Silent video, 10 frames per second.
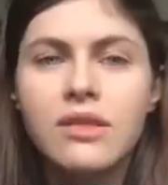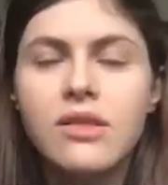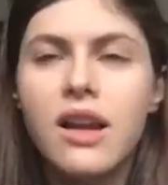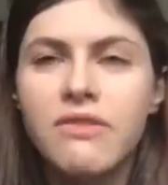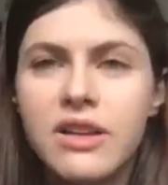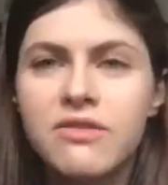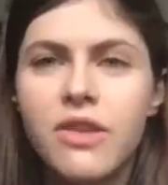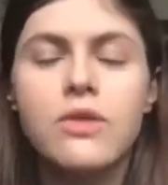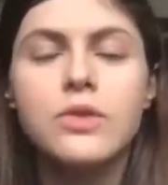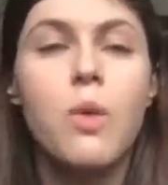A lot of it
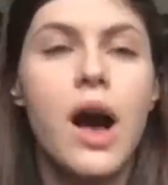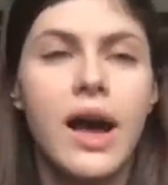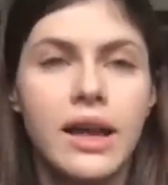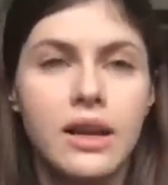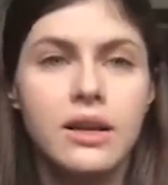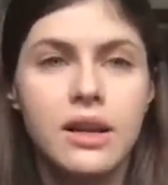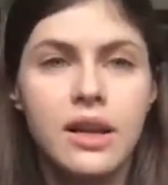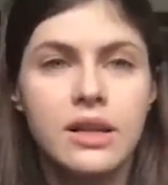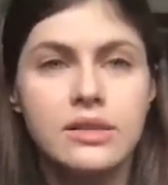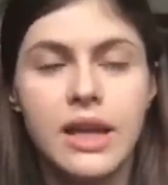involves wine.
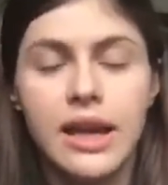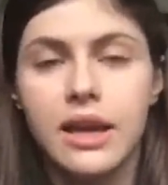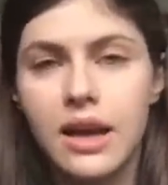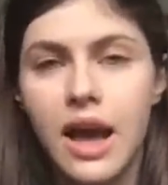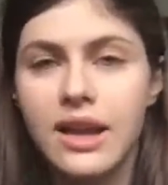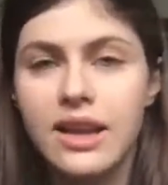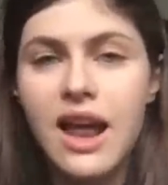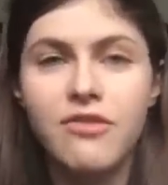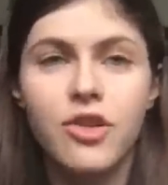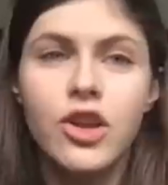Like I
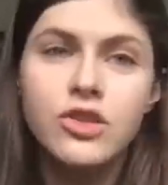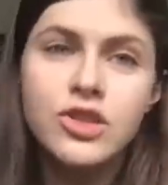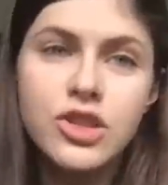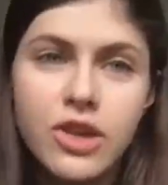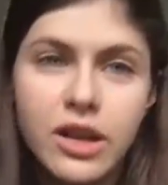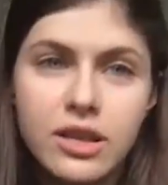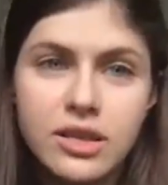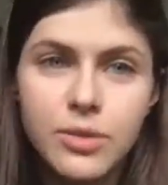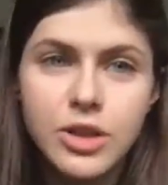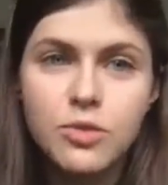never used to drink
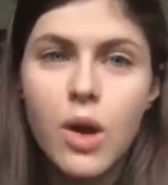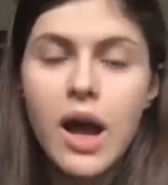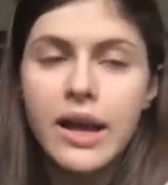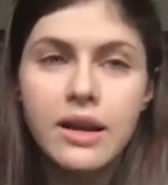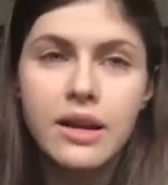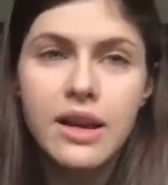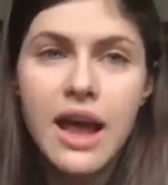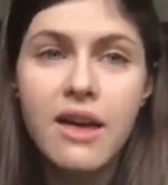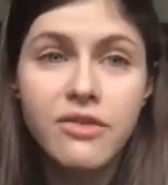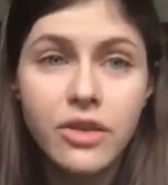this much wine
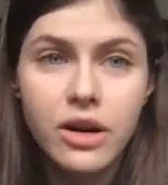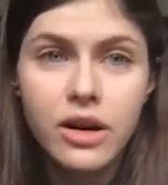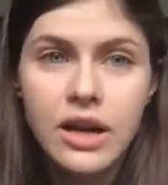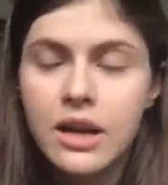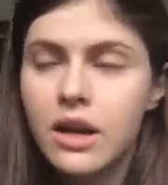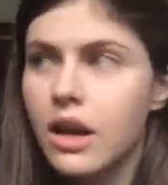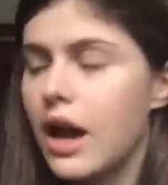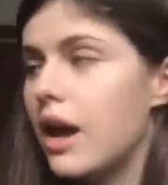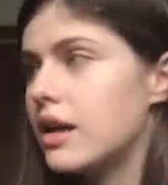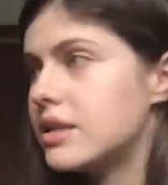ever.
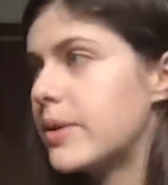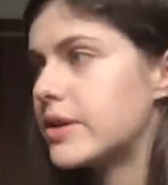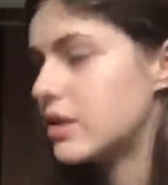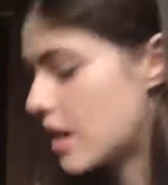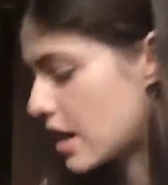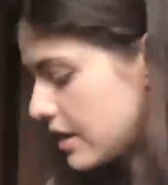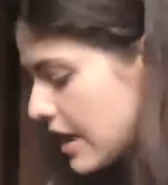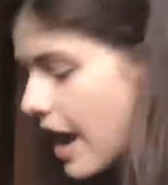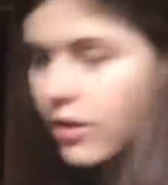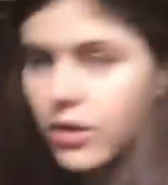Especially not at
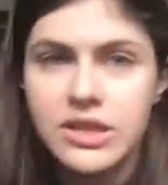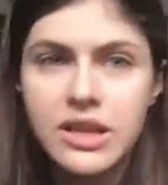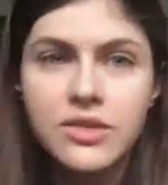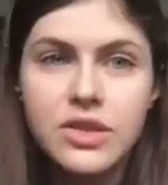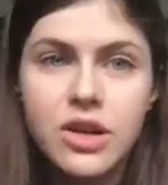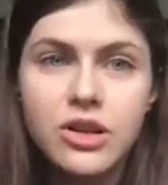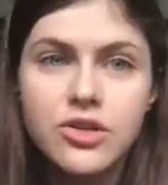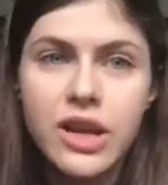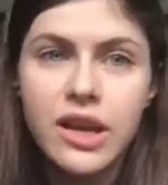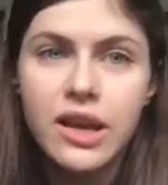the hours that I've started
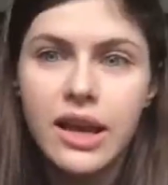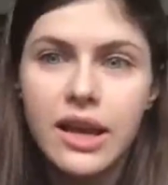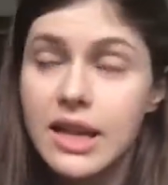drinking it.